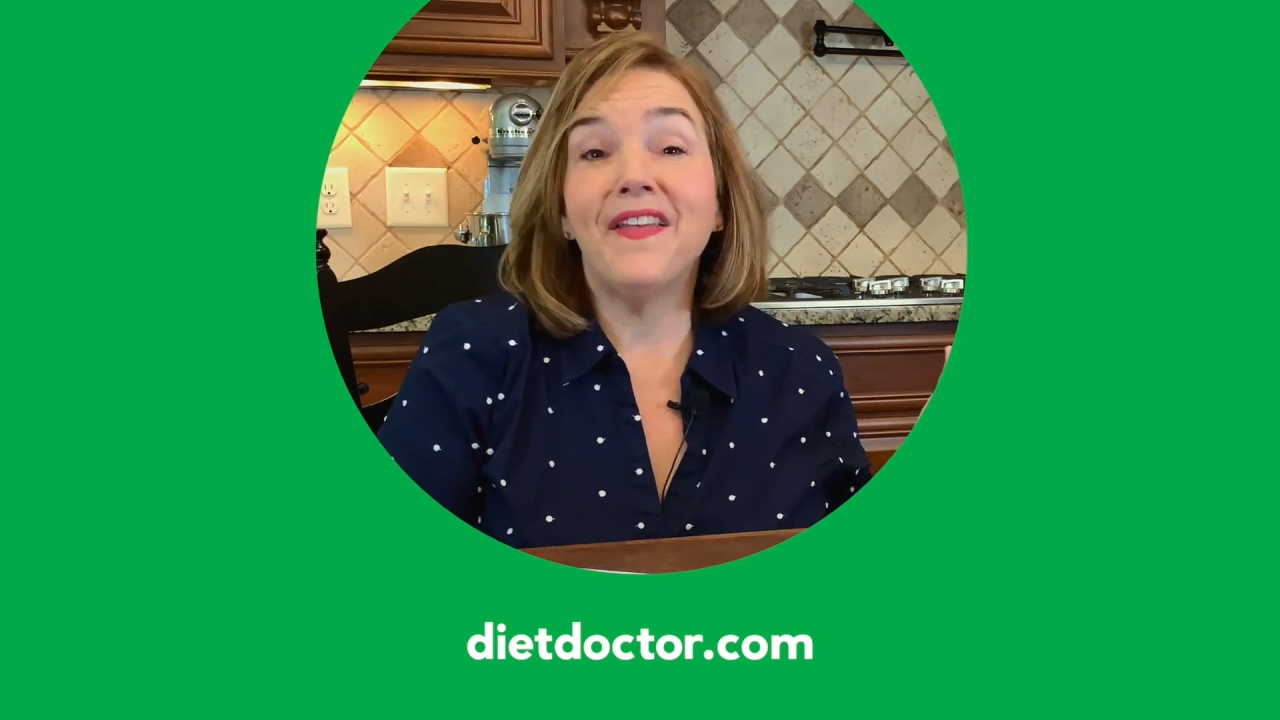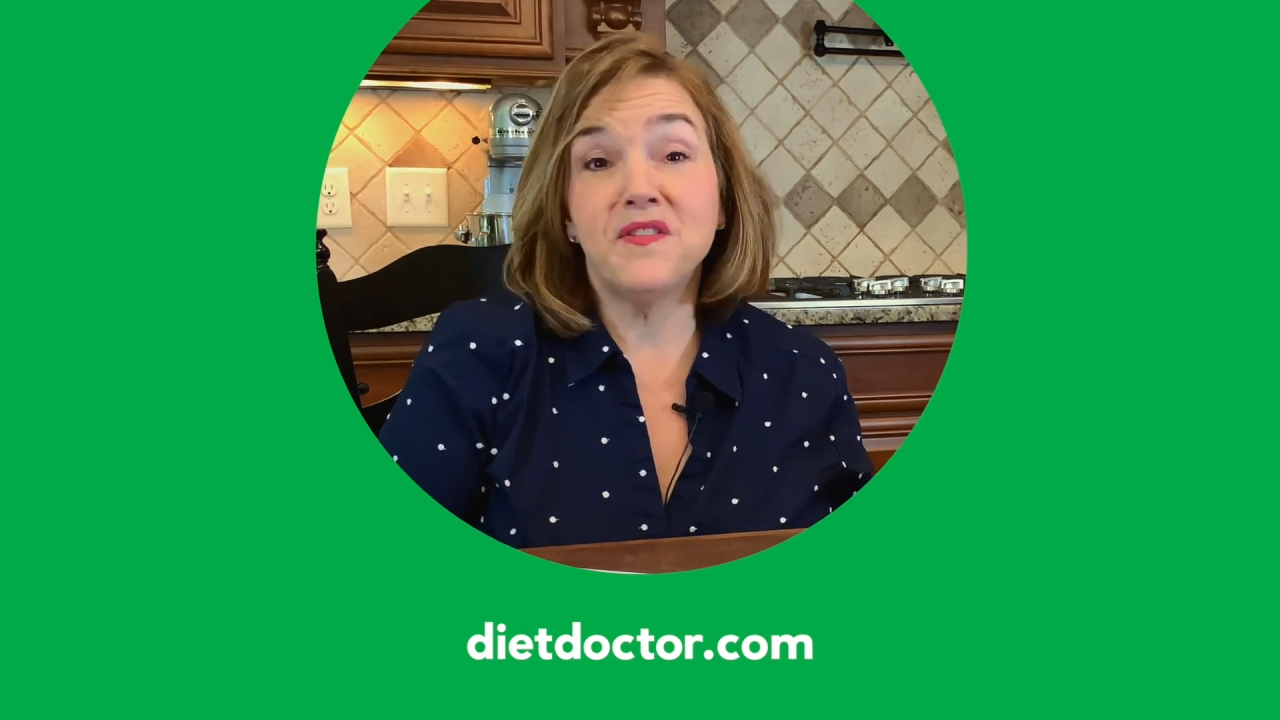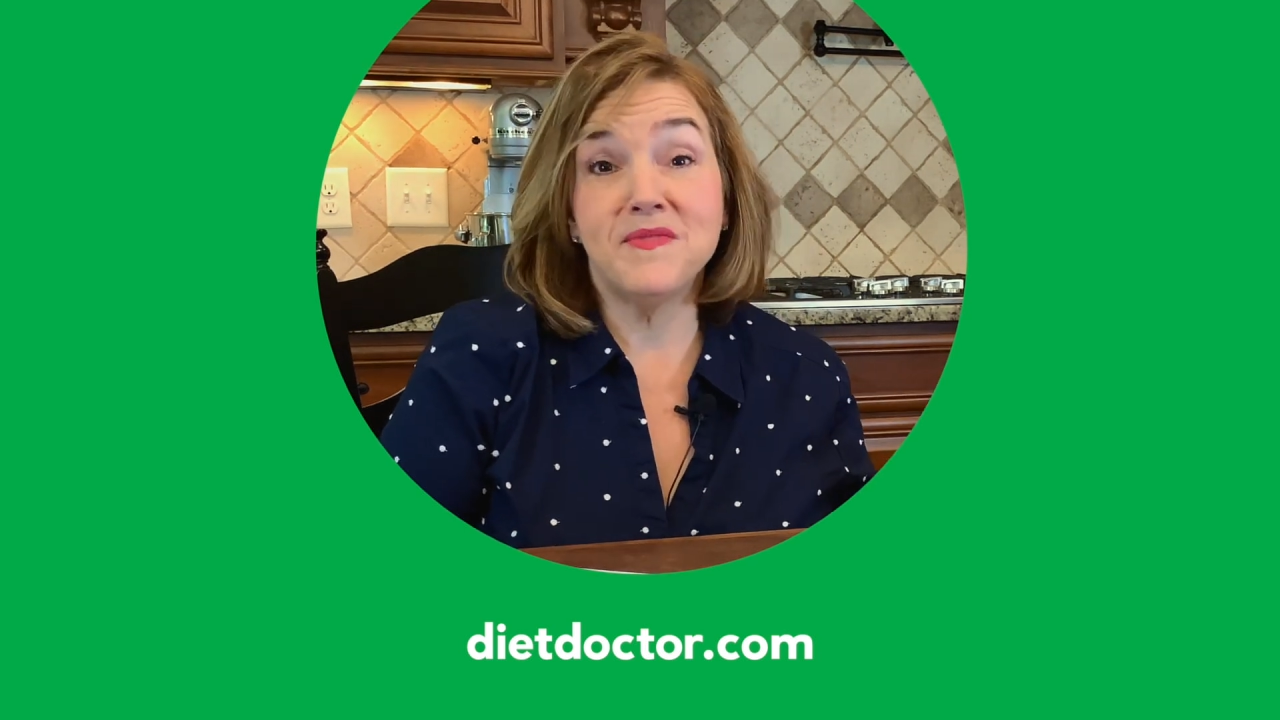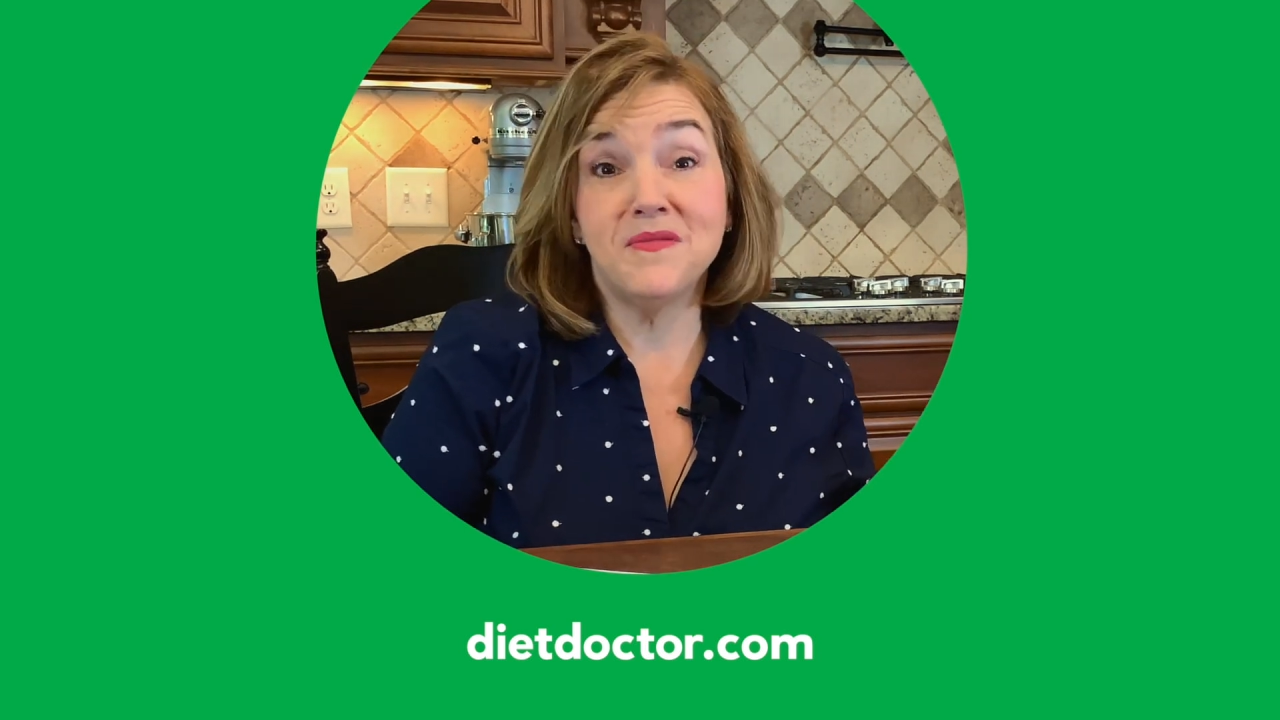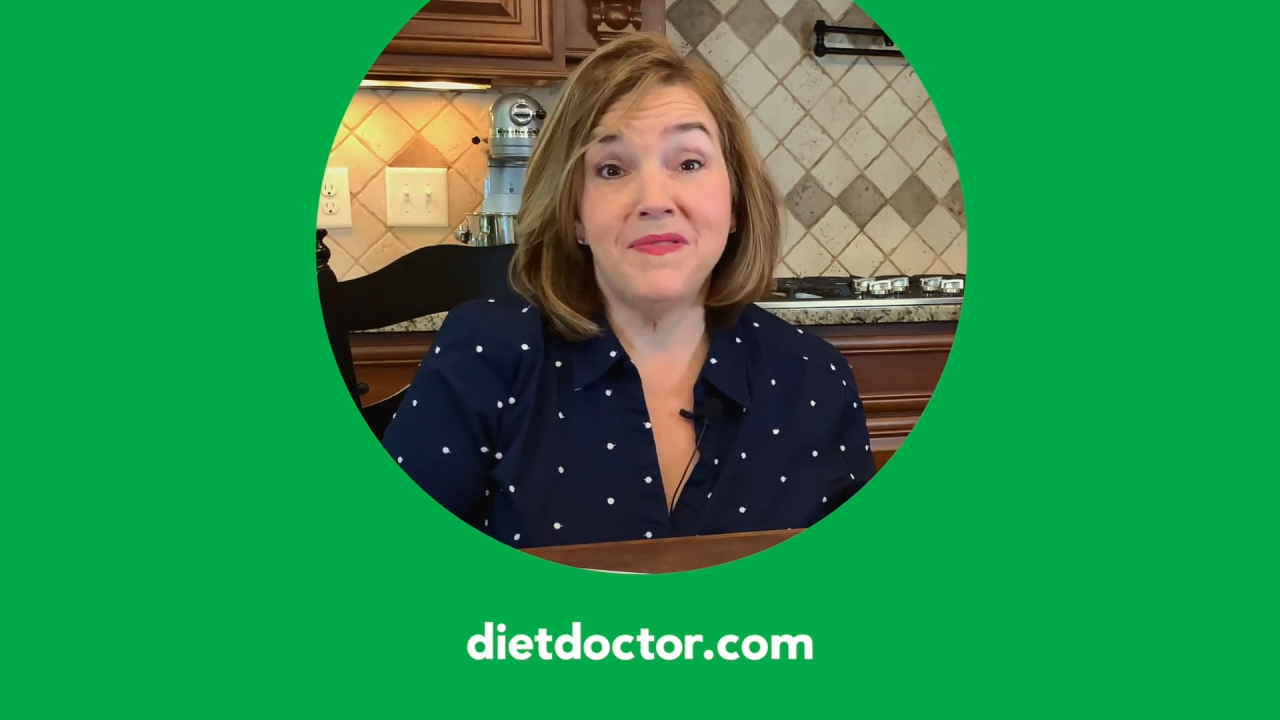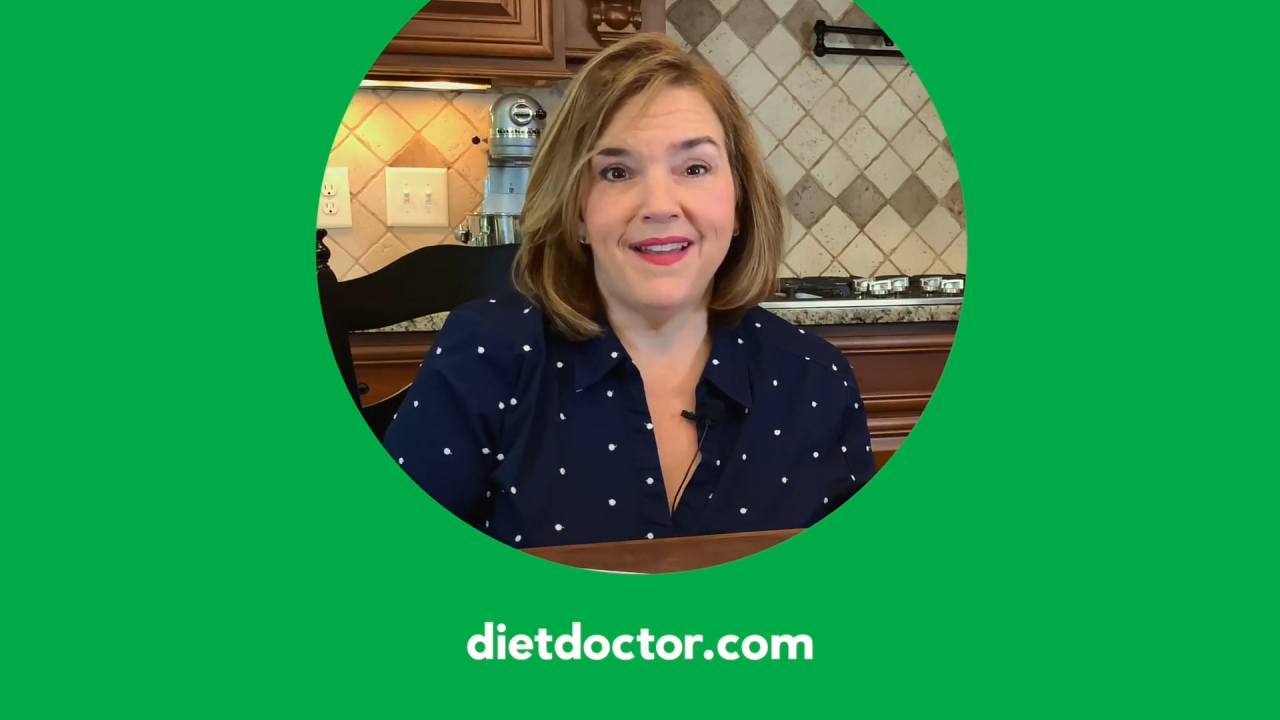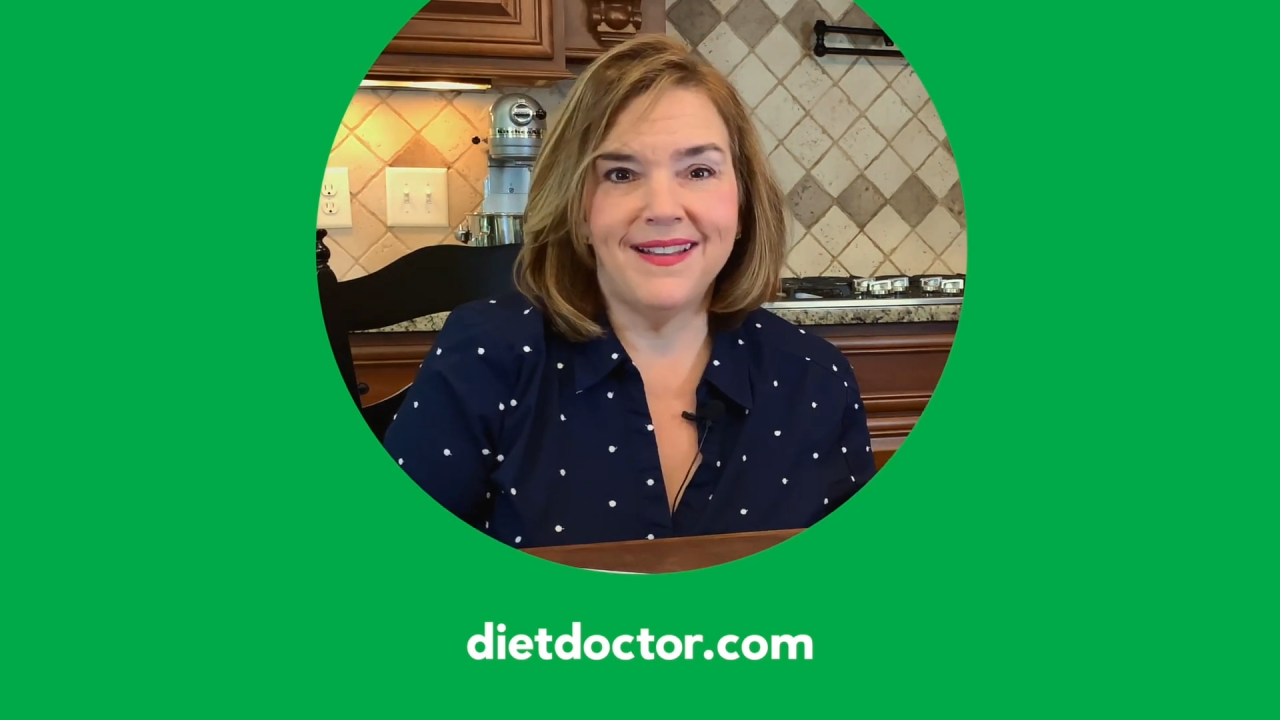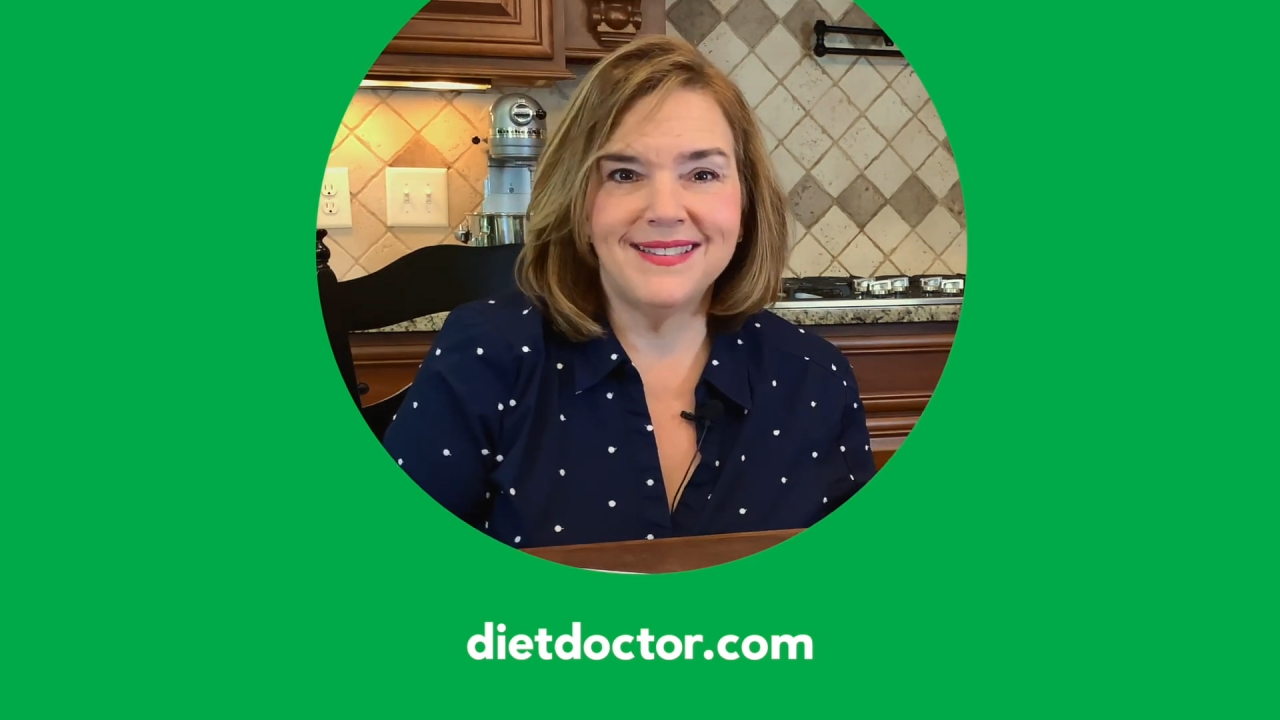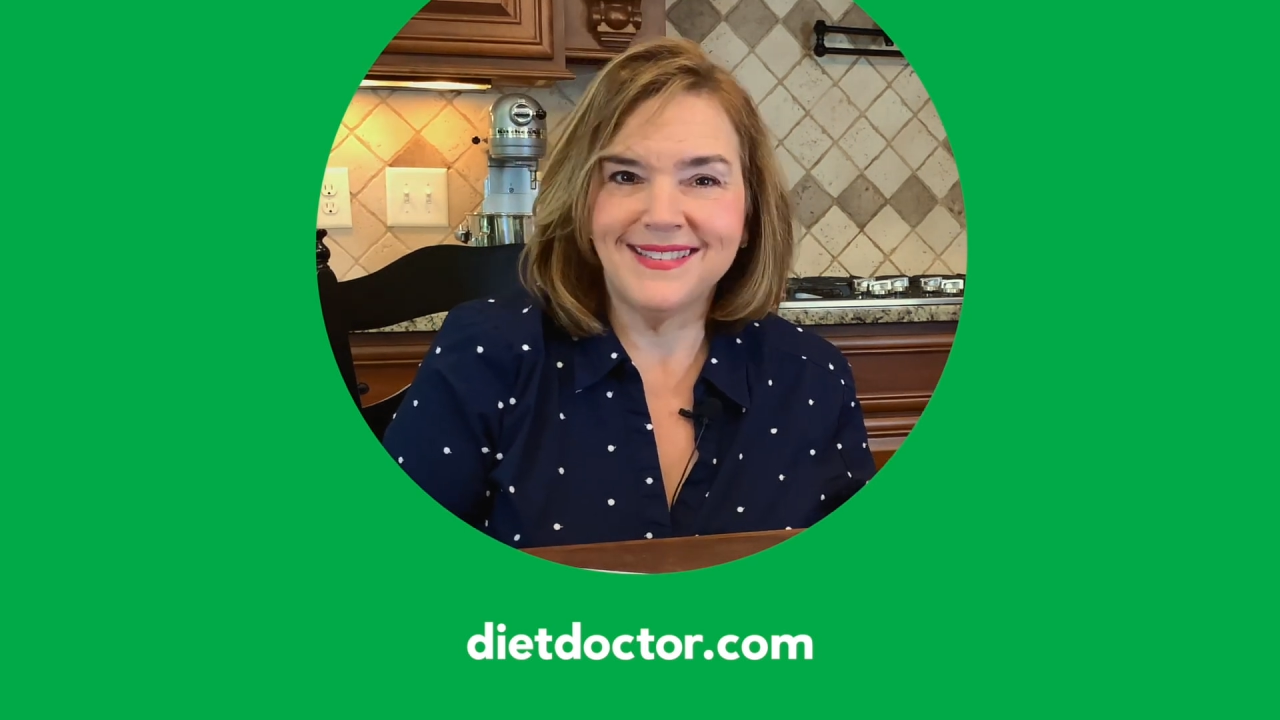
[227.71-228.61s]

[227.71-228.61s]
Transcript: the meal plans